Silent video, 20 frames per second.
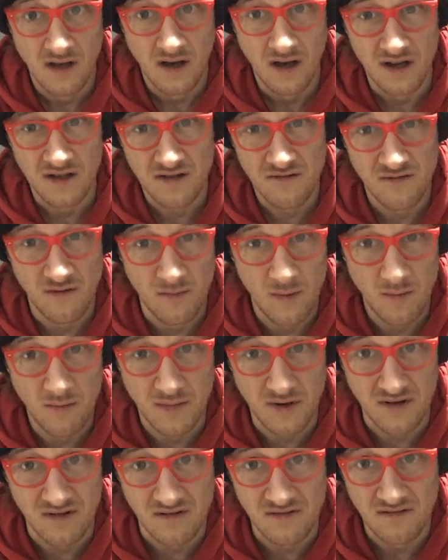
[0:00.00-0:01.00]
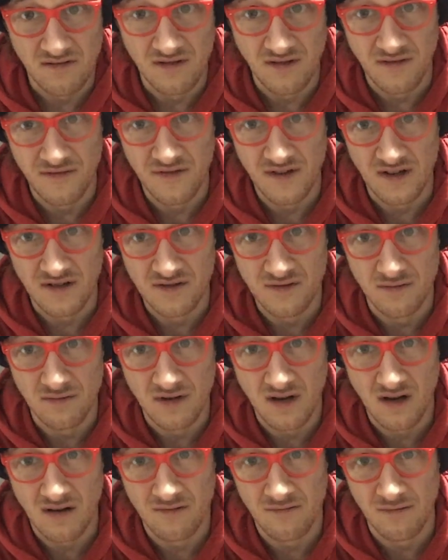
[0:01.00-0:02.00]
I don't remember the theatrical
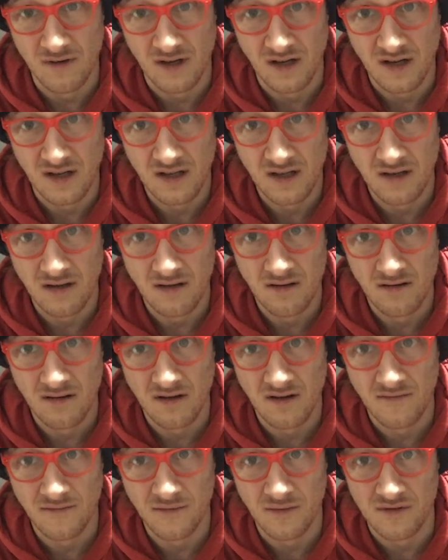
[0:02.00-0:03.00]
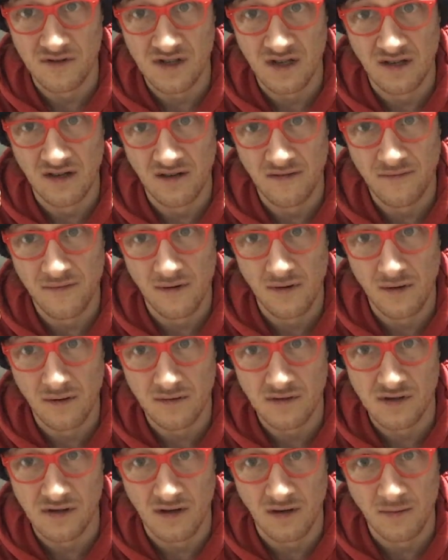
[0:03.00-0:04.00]
cut really. I've not seen it for a long
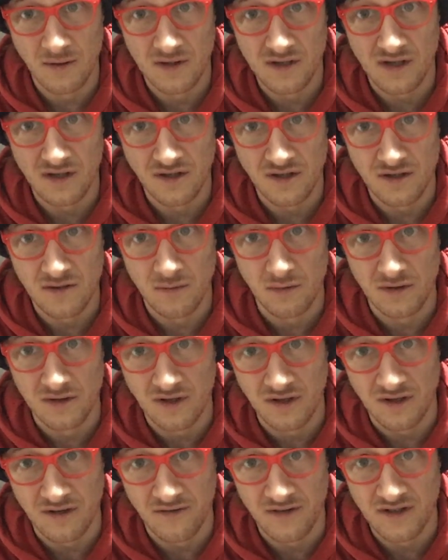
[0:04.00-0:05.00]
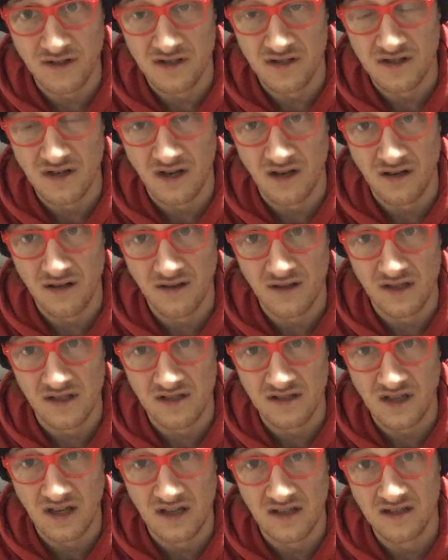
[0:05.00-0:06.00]
time because I just watch the director's cut these
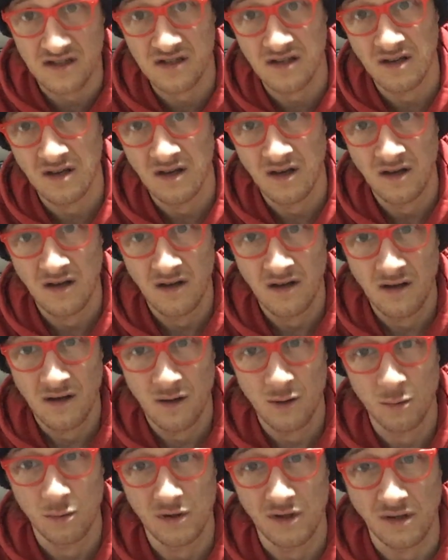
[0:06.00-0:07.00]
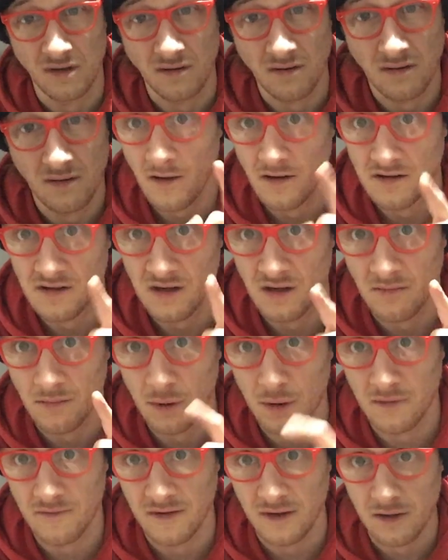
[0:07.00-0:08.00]
days. Who wouldn't? So
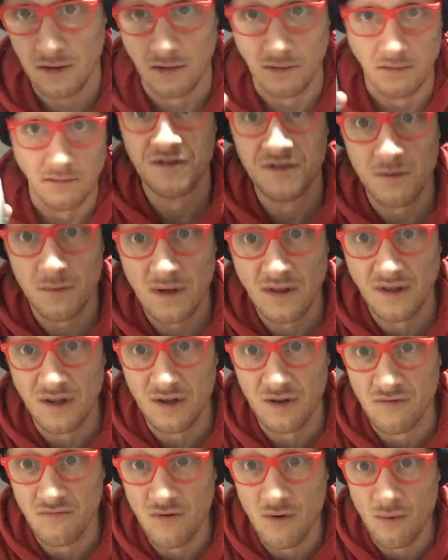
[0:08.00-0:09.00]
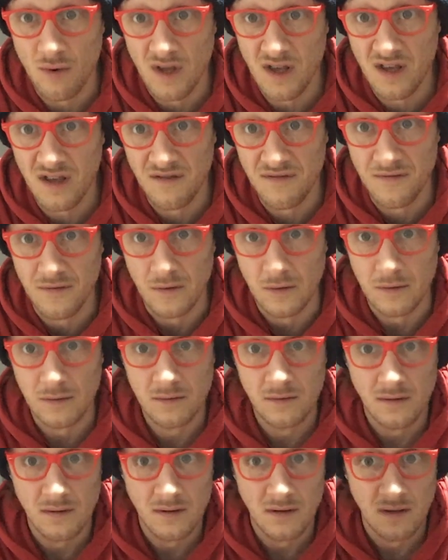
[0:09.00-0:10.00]
moving on, the one that you're all here for,
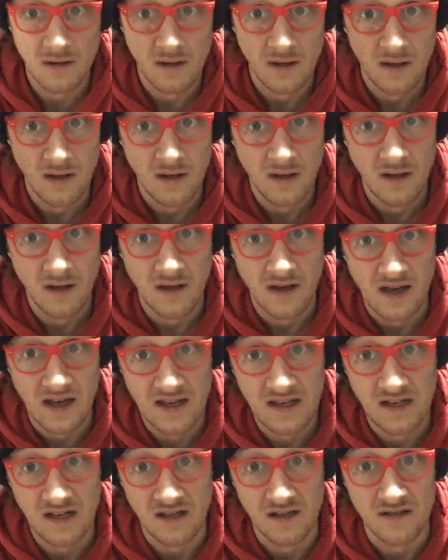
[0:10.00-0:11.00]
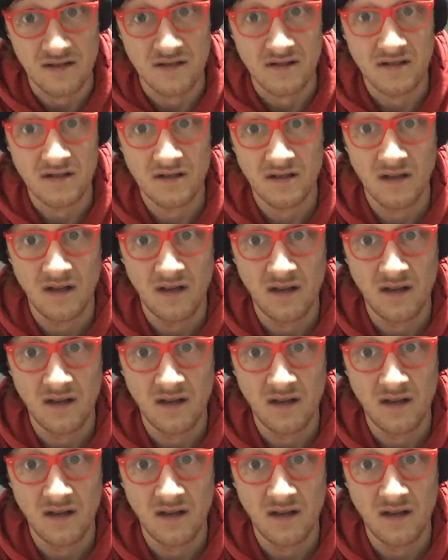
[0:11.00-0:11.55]
Aliens.